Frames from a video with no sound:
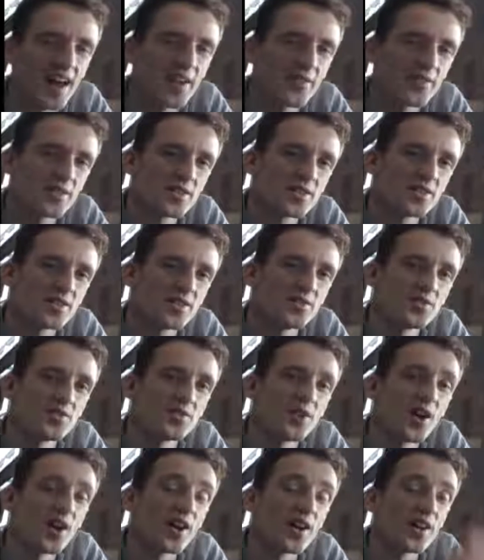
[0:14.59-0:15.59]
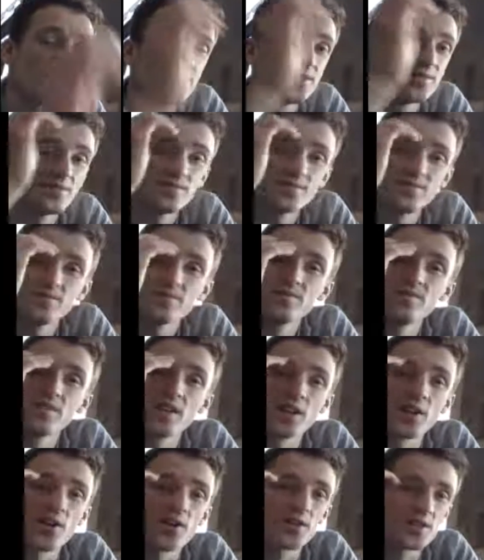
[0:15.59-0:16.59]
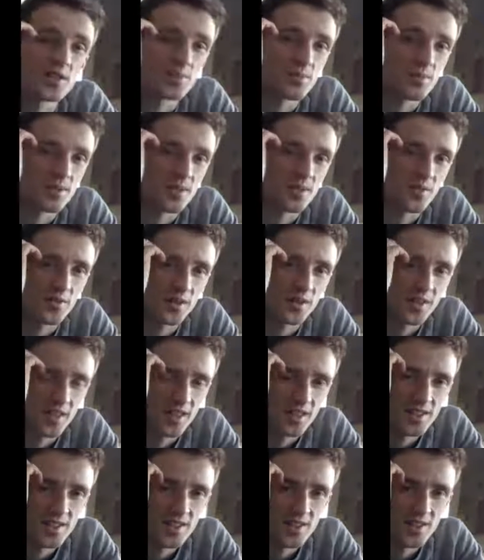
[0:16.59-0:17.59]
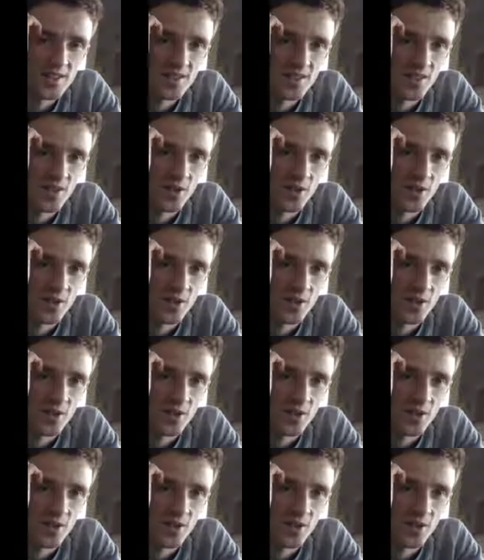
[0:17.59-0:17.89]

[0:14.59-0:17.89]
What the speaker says: have us define like all the specific things.